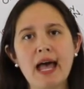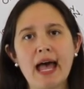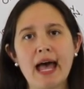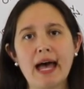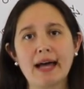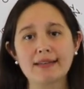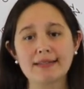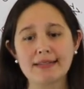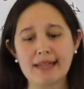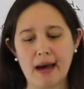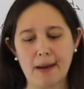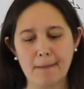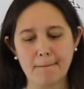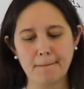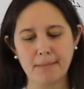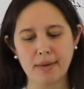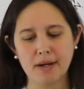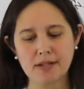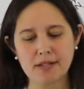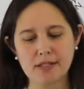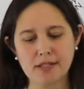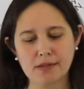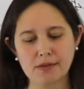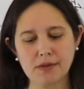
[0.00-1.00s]
as that
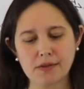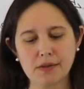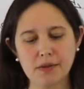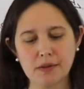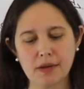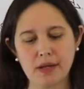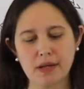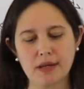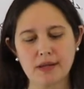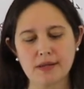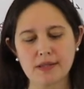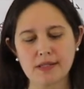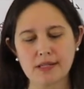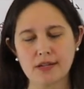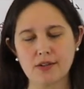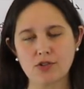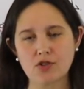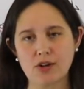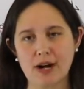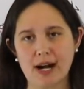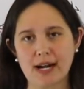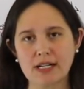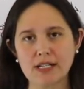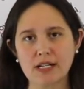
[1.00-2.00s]
muscle is
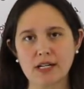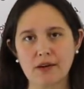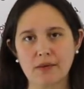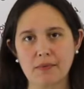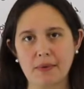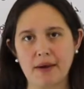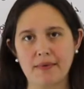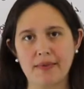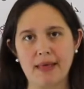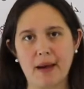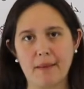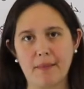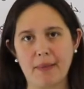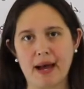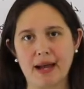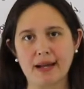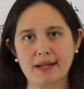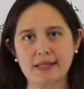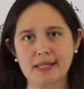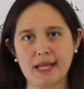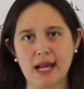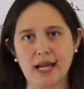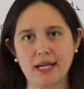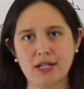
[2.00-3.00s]
contracting around that
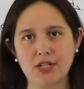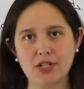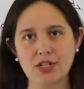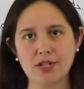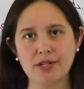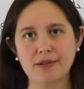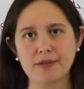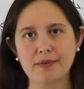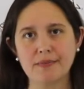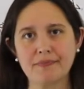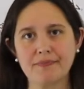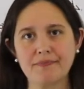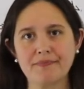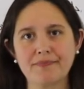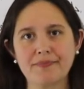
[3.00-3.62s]
backside too.